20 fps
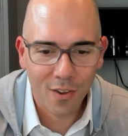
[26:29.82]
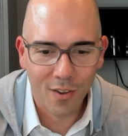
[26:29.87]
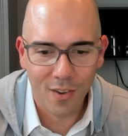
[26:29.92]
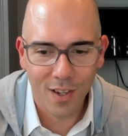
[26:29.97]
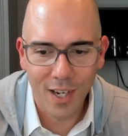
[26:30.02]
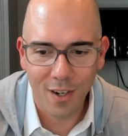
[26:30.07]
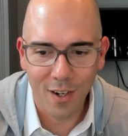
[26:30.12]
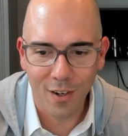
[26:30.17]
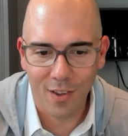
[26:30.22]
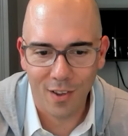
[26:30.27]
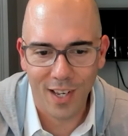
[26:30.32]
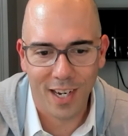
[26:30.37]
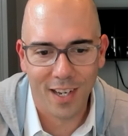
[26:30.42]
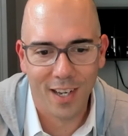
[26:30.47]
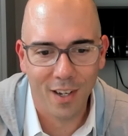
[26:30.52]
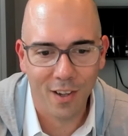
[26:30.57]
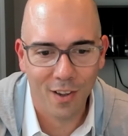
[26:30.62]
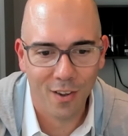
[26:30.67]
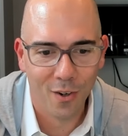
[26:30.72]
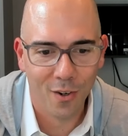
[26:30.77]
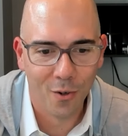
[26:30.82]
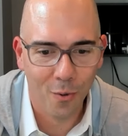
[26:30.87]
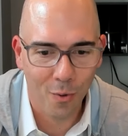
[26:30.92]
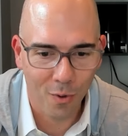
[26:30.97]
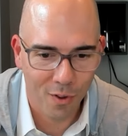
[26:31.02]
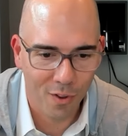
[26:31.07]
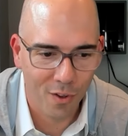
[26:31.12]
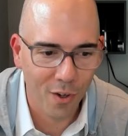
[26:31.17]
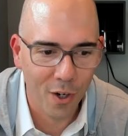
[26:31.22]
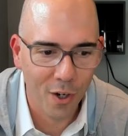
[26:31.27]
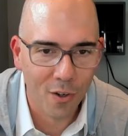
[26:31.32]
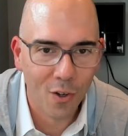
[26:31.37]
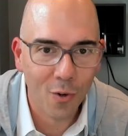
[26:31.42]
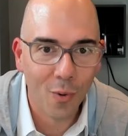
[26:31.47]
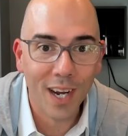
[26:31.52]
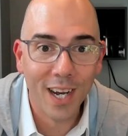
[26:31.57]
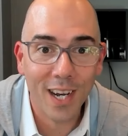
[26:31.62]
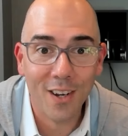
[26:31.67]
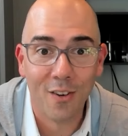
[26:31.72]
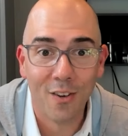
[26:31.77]
intersecting circles. Do I
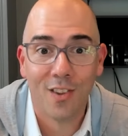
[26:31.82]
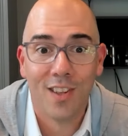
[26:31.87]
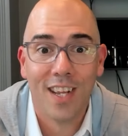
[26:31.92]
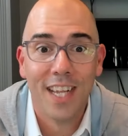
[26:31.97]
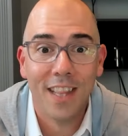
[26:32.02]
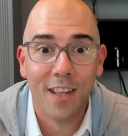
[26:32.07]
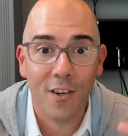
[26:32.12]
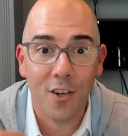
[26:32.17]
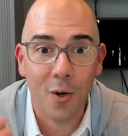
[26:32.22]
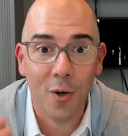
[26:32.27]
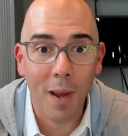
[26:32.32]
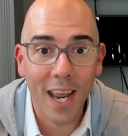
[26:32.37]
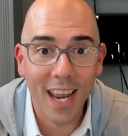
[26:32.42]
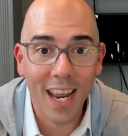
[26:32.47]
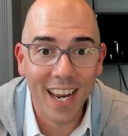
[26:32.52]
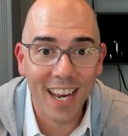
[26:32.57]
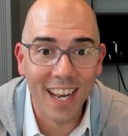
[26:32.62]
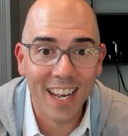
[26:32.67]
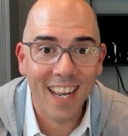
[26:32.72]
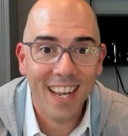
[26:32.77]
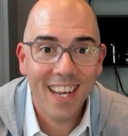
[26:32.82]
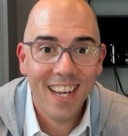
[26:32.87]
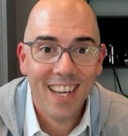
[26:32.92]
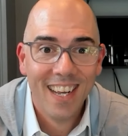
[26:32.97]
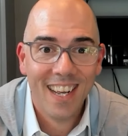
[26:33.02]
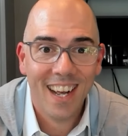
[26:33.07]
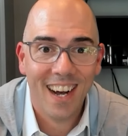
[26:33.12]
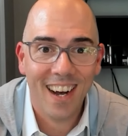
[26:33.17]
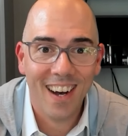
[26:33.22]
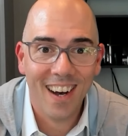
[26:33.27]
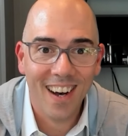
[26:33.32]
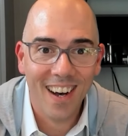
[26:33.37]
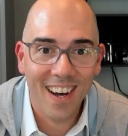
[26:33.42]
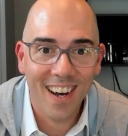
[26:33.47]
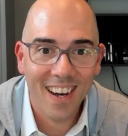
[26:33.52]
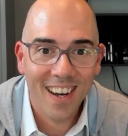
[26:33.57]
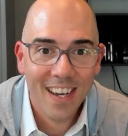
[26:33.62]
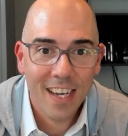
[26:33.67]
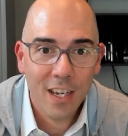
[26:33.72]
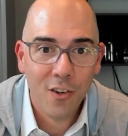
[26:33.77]
understand the domain?
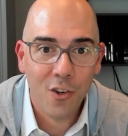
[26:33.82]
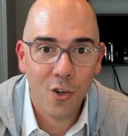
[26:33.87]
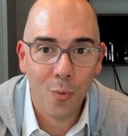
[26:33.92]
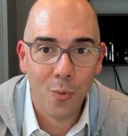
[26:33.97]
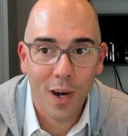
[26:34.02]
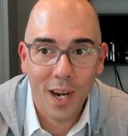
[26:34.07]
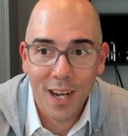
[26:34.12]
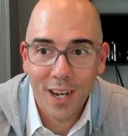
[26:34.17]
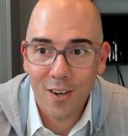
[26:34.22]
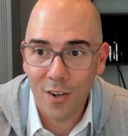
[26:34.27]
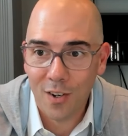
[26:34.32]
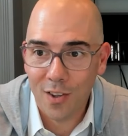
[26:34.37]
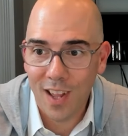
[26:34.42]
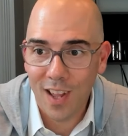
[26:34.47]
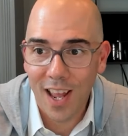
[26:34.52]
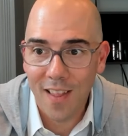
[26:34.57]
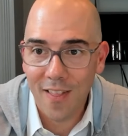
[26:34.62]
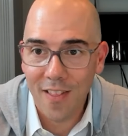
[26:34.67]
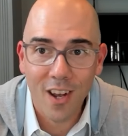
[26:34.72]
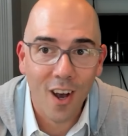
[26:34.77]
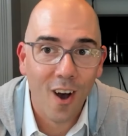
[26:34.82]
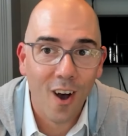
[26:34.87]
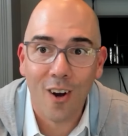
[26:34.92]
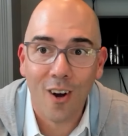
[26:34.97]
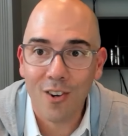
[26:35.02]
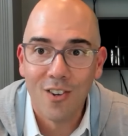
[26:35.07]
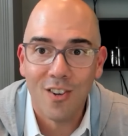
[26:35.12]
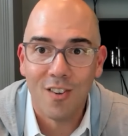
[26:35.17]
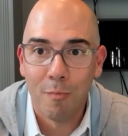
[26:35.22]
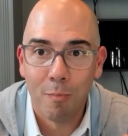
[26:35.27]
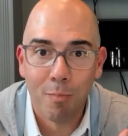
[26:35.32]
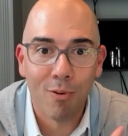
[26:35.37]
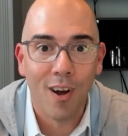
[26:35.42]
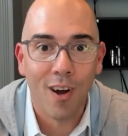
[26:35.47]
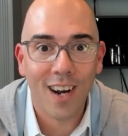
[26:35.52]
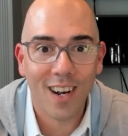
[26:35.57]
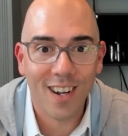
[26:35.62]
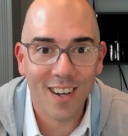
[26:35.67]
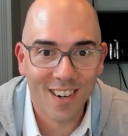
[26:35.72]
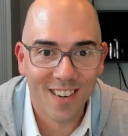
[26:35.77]
Uh, do I understand the art of
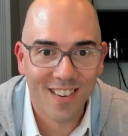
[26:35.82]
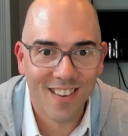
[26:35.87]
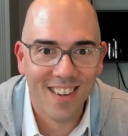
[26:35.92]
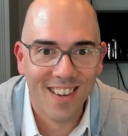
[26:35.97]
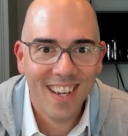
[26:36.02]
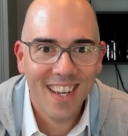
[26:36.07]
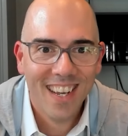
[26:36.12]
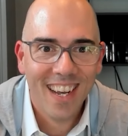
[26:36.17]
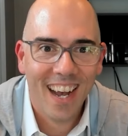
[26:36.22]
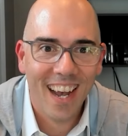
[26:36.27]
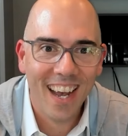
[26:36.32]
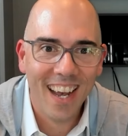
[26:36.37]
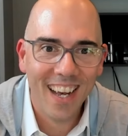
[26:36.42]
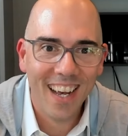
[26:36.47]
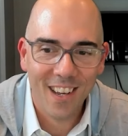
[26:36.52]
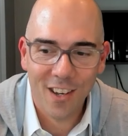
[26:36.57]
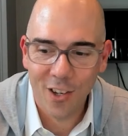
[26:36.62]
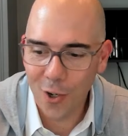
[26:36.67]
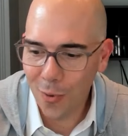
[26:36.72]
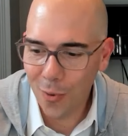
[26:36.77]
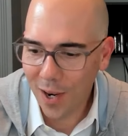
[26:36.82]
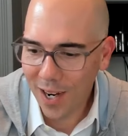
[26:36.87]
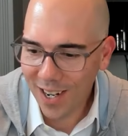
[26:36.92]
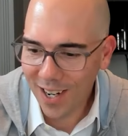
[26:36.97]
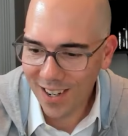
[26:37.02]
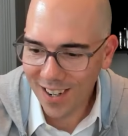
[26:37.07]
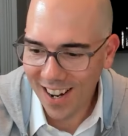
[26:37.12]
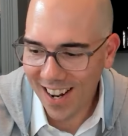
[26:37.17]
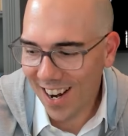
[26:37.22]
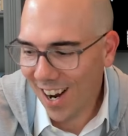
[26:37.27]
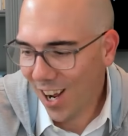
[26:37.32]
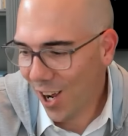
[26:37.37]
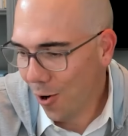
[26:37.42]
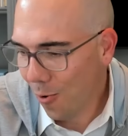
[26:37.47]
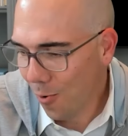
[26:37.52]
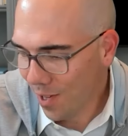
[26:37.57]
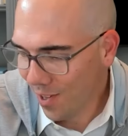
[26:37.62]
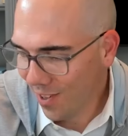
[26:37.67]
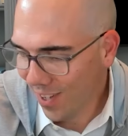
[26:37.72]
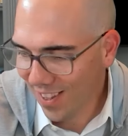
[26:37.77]
product? And and I
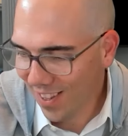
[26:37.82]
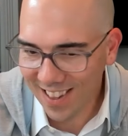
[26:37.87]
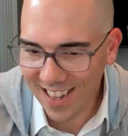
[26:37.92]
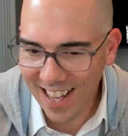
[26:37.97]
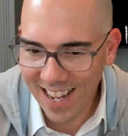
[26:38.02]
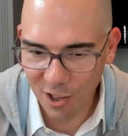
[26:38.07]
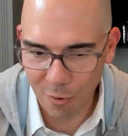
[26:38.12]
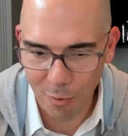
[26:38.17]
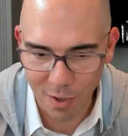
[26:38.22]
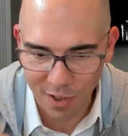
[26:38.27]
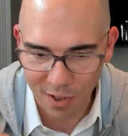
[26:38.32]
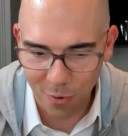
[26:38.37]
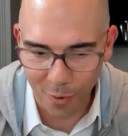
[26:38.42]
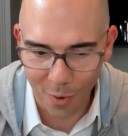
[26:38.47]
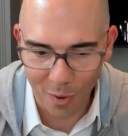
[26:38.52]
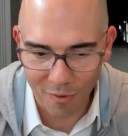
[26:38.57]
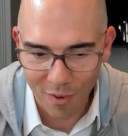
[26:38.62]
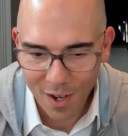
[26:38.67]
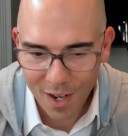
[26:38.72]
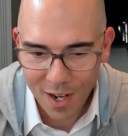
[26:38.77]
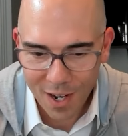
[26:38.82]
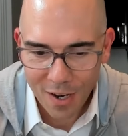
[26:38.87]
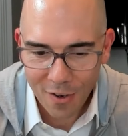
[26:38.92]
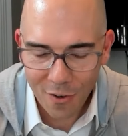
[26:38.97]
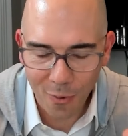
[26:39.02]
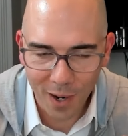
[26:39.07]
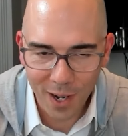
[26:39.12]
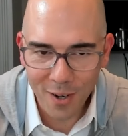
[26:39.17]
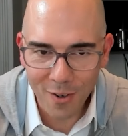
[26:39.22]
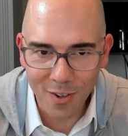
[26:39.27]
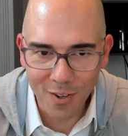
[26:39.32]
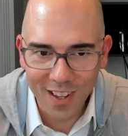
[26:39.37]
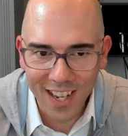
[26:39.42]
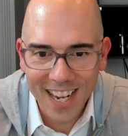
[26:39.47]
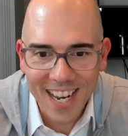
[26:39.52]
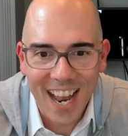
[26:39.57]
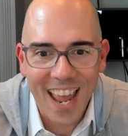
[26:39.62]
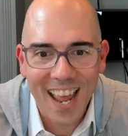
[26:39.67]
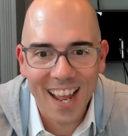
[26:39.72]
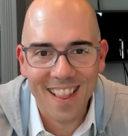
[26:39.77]
always say the last one is sort of, do I
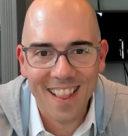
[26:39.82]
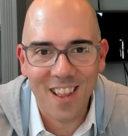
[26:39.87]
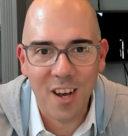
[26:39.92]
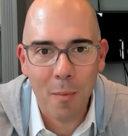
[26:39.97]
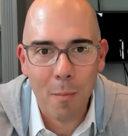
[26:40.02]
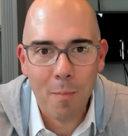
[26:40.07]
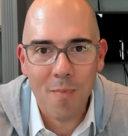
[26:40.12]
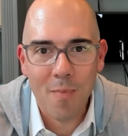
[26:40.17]
understand the